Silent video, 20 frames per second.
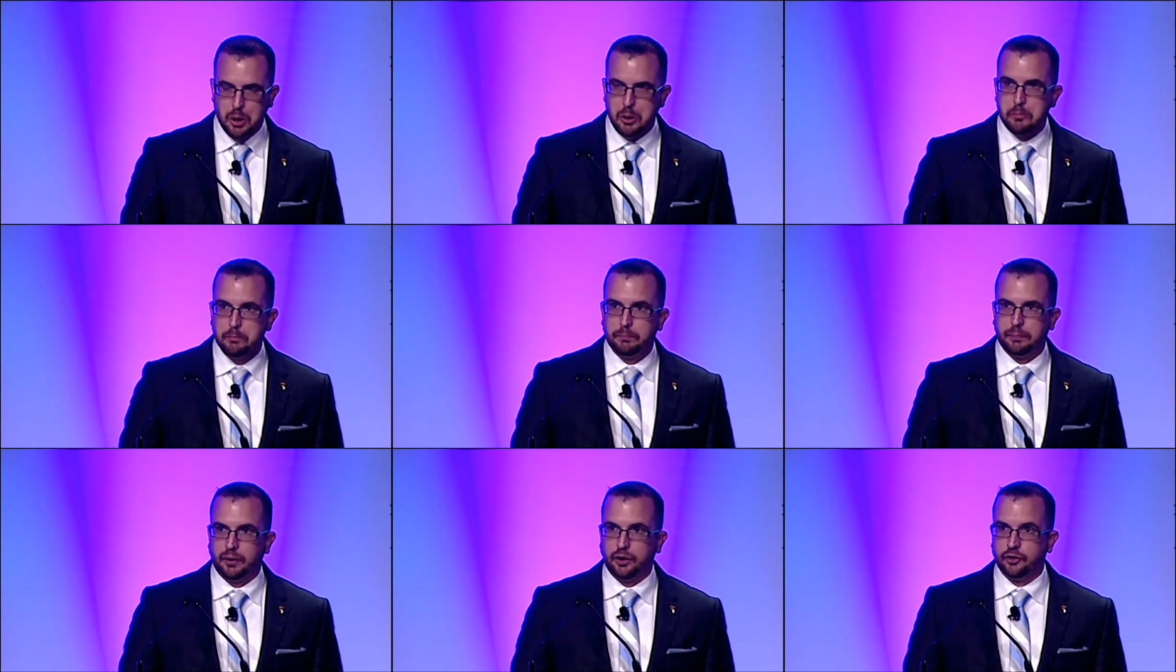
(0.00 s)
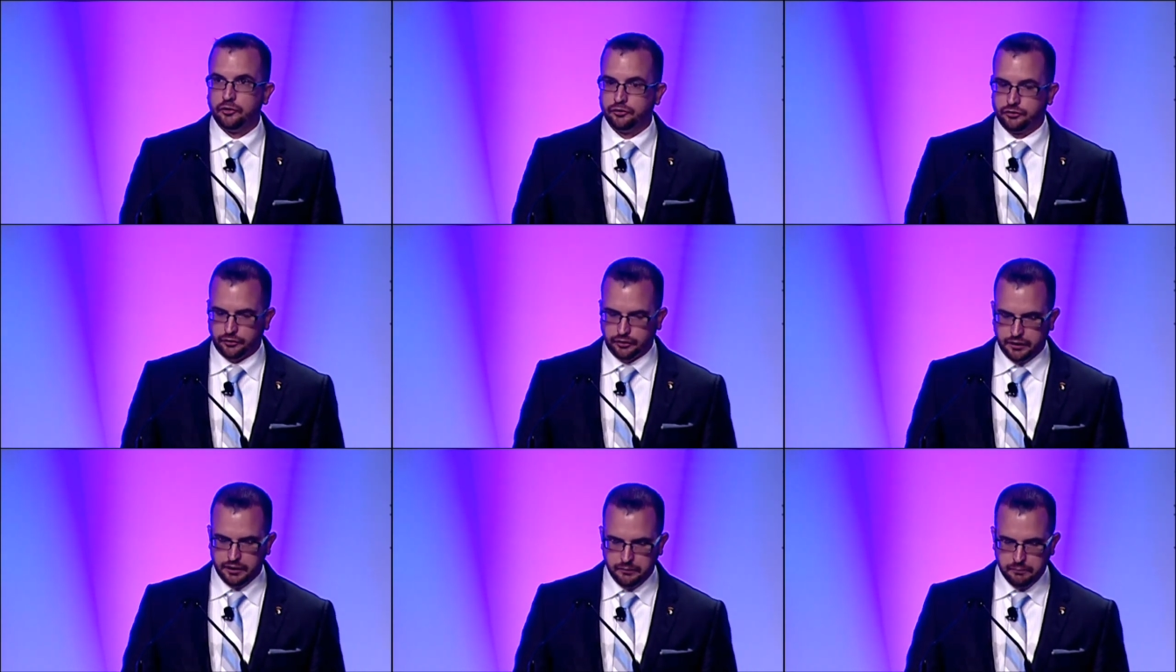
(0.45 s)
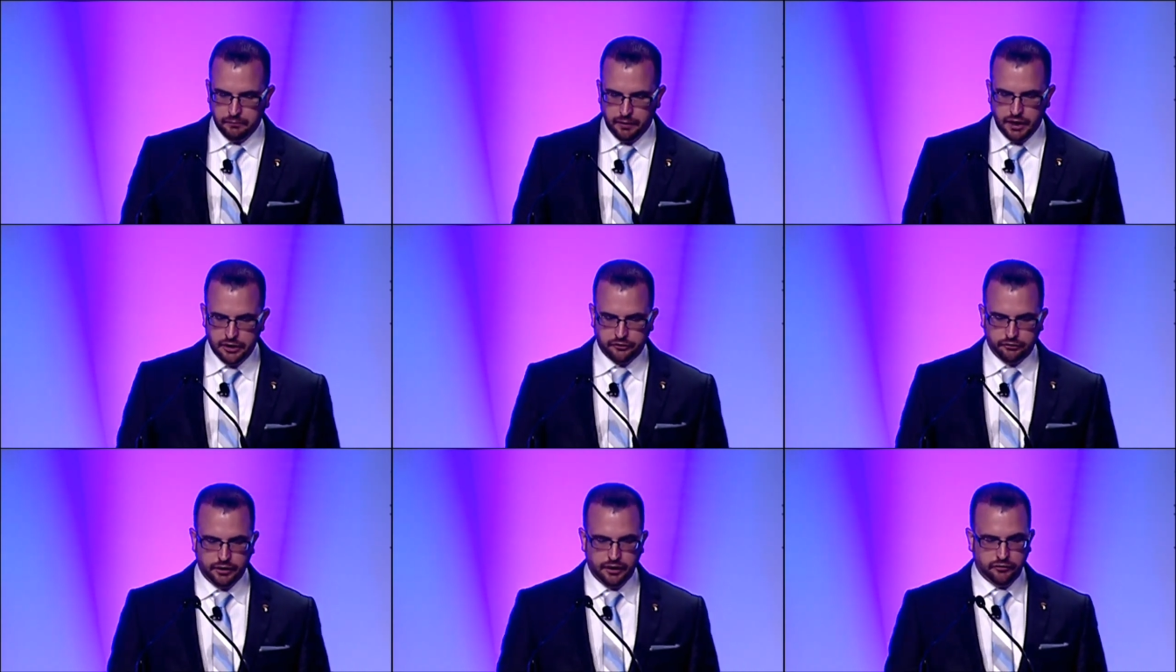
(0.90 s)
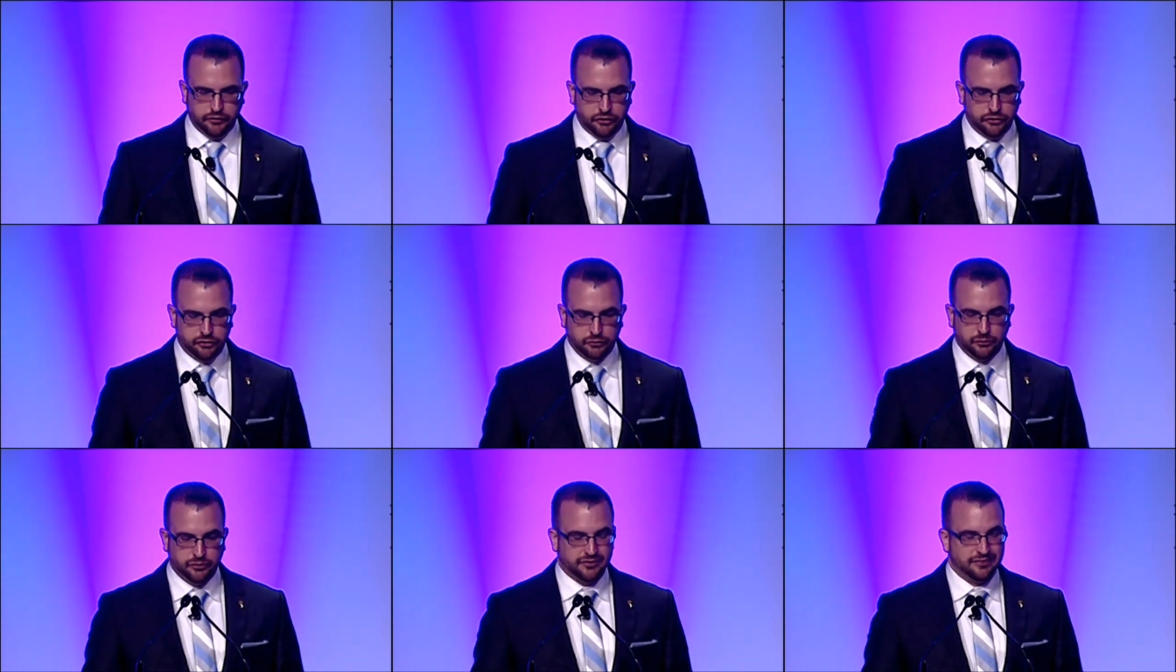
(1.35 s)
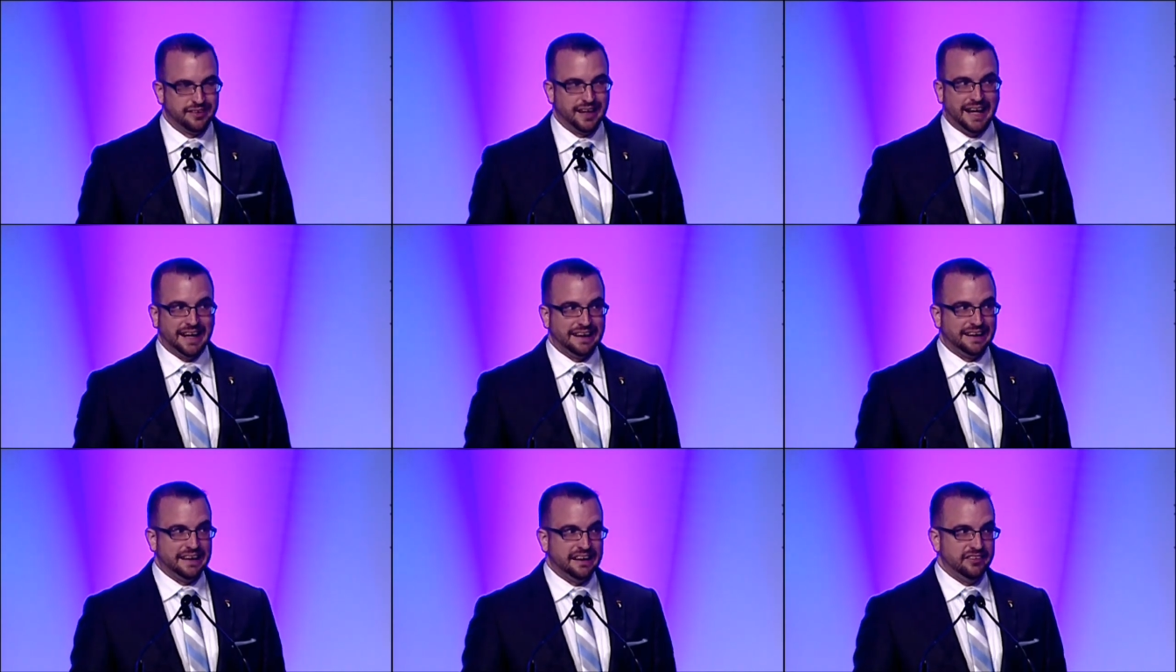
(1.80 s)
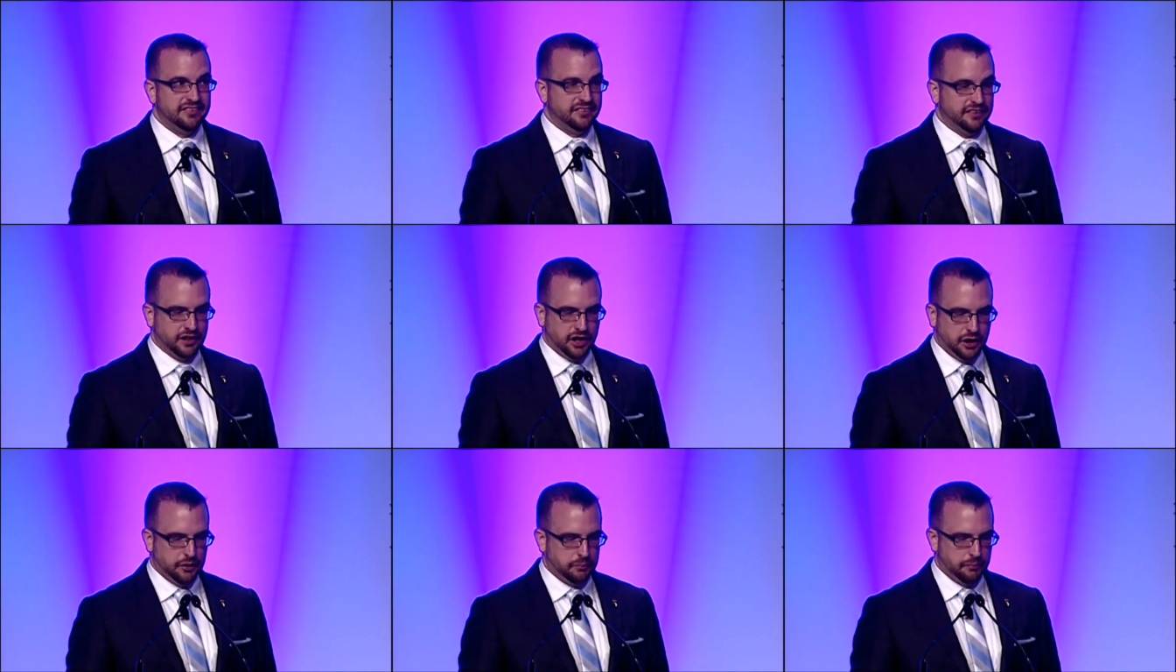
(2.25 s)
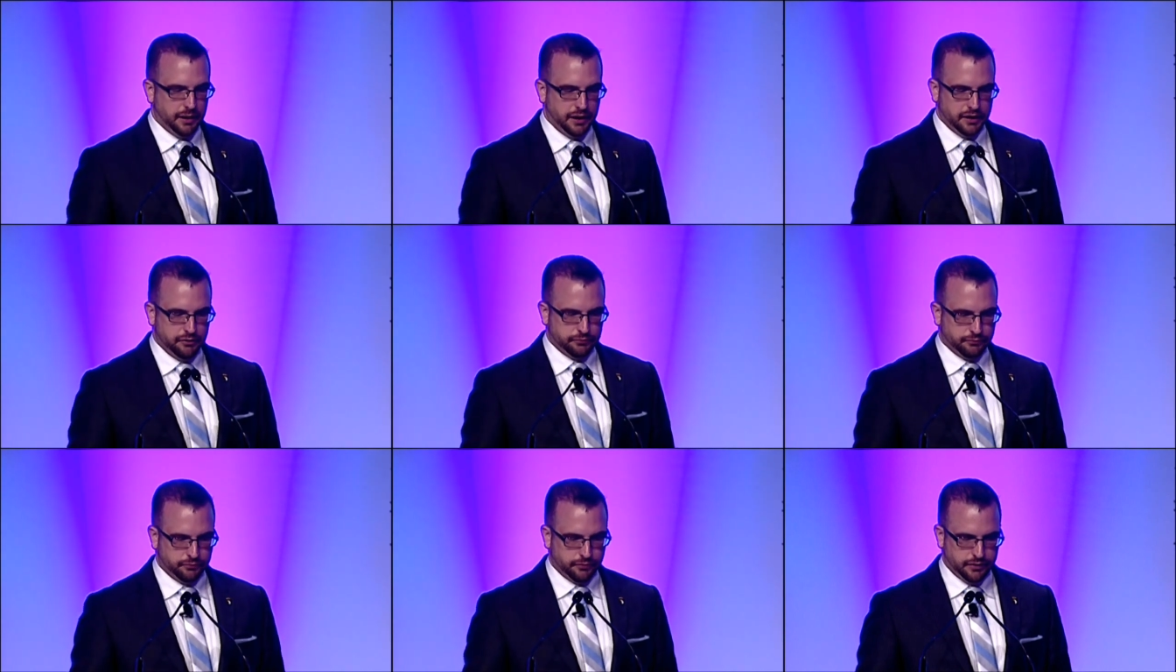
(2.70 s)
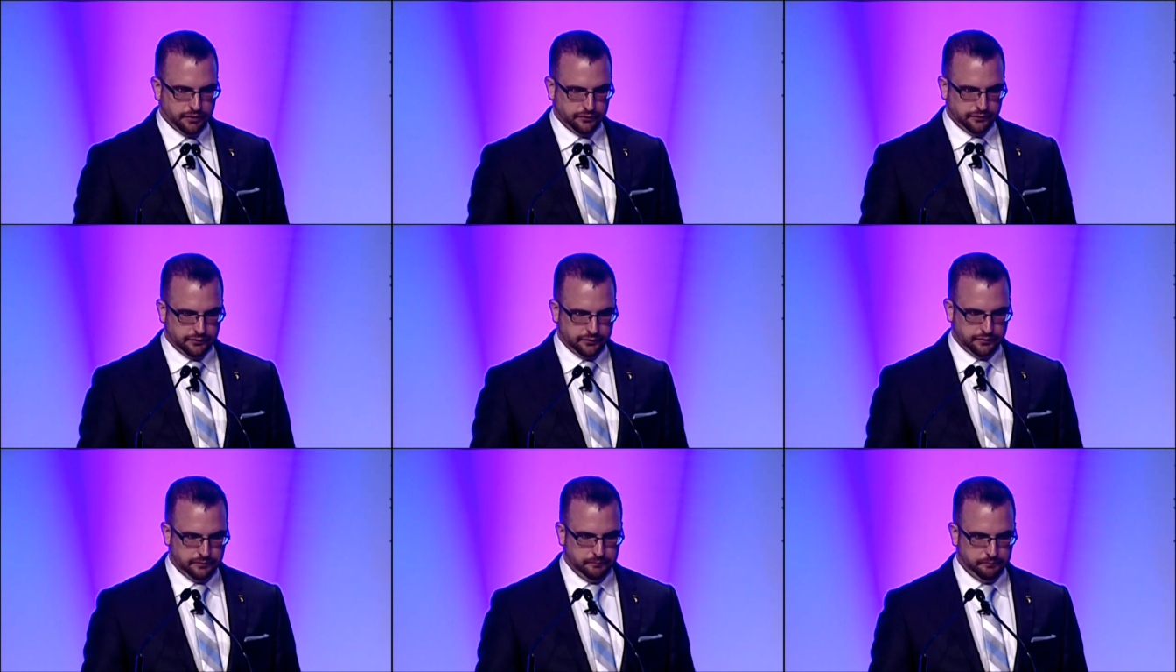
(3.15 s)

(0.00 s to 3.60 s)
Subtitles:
Personally, my transition was not easy on many fronts.